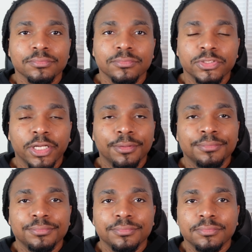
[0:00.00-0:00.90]
You know,
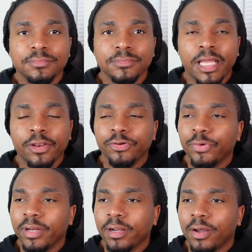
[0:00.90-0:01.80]
now you don't
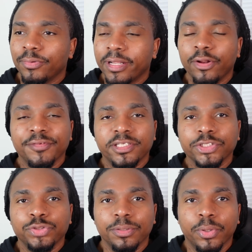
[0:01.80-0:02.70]
do it at all. They don't even
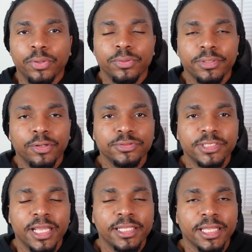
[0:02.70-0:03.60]
touch you anymore. They don't
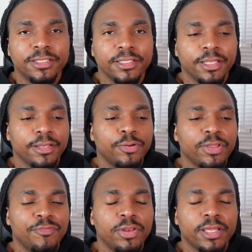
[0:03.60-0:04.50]
say anything. they don't
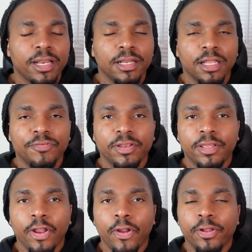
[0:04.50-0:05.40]
give you any kind of loving,
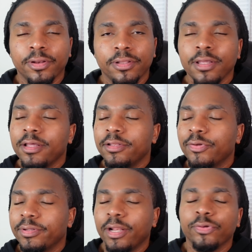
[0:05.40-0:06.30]
caring.
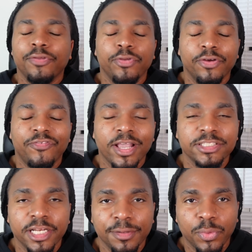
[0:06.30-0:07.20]
No, they don't give you
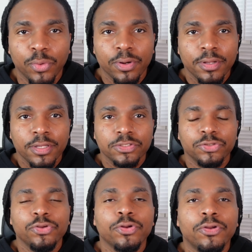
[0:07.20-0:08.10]
affection anymore.
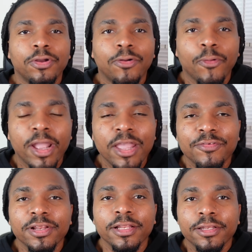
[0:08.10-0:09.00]
So you're
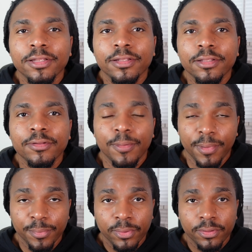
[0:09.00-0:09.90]
craving it. You
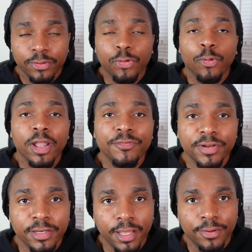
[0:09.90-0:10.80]
remember? You're
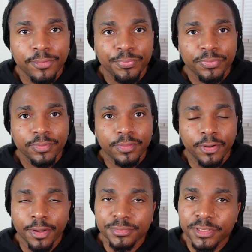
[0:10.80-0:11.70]
craving it now.
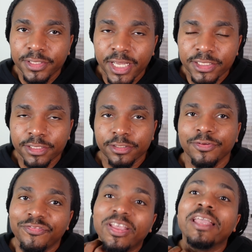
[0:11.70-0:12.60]
Here comes the addiction.
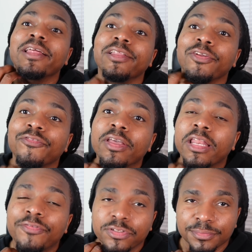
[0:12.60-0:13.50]
You're fiending. You're
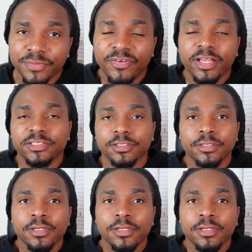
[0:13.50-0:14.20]
fiending for some affection.